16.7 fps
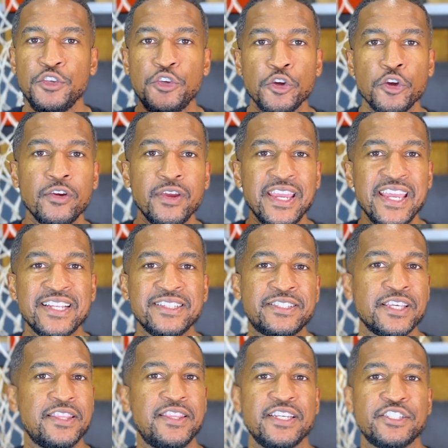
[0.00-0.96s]
you're
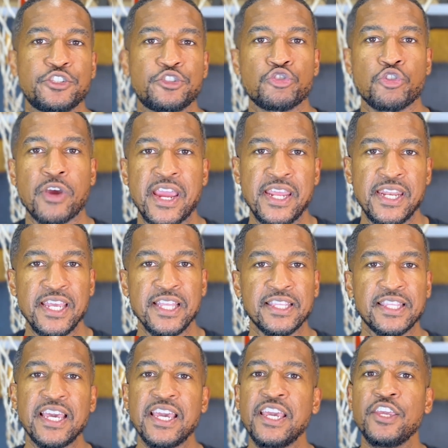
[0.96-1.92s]
into this training
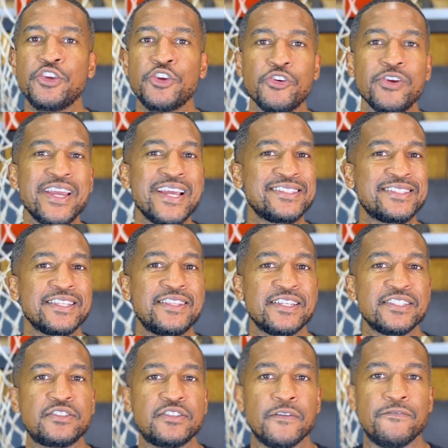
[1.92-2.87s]
thing, you're into
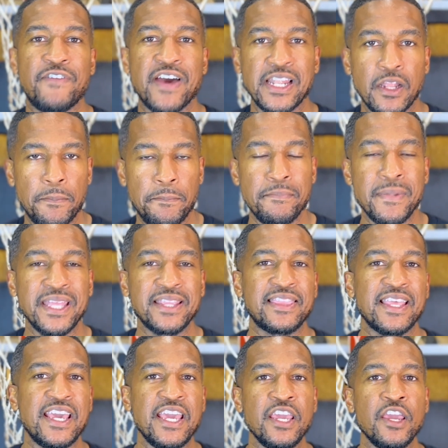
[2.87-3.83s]
this development
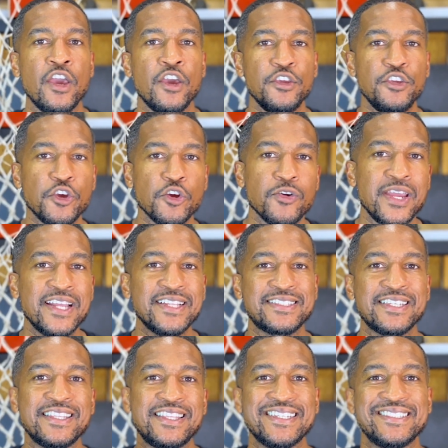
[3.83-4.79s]
thing, you're
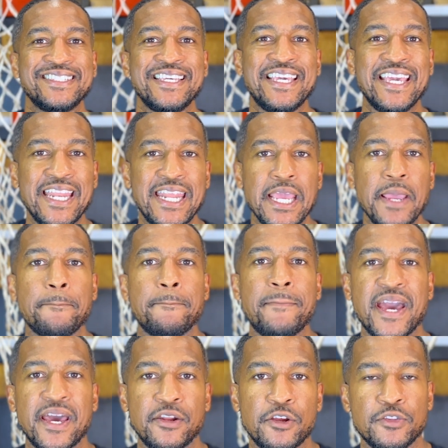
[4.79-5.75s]
into this getting
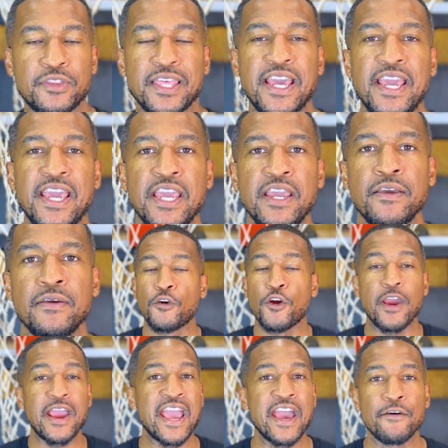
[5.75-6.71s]
better thing
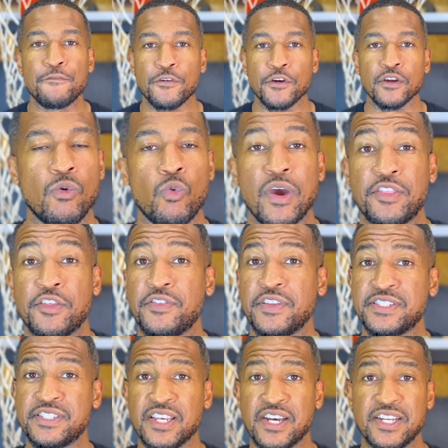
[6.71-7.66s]
forever, whether
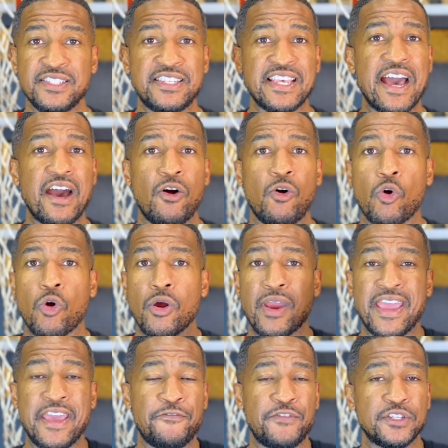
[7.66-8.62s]
the sun's out or
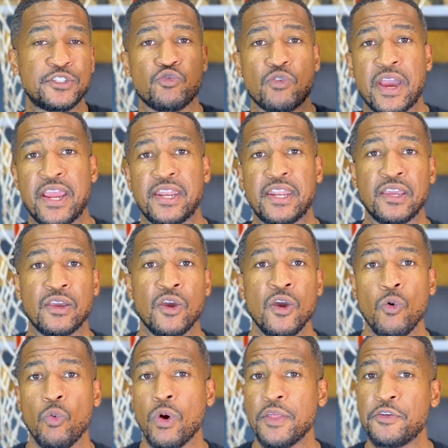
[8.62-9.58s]
if it's raining,
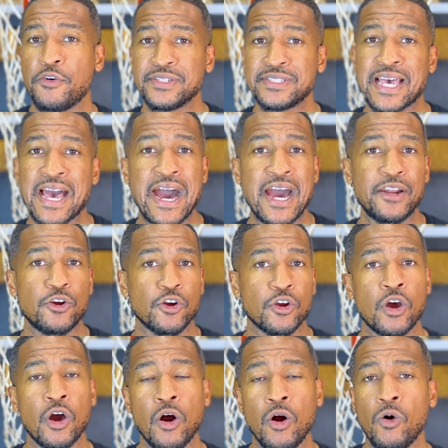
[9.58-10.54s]
whether it's hot or
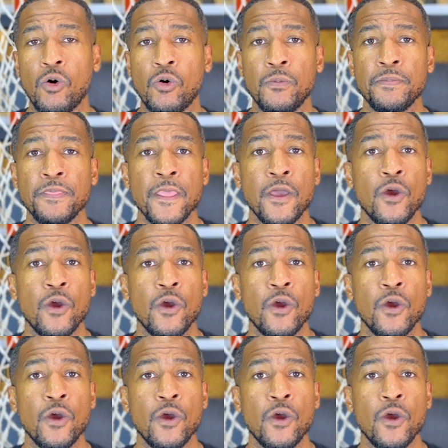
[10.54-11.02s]
cold,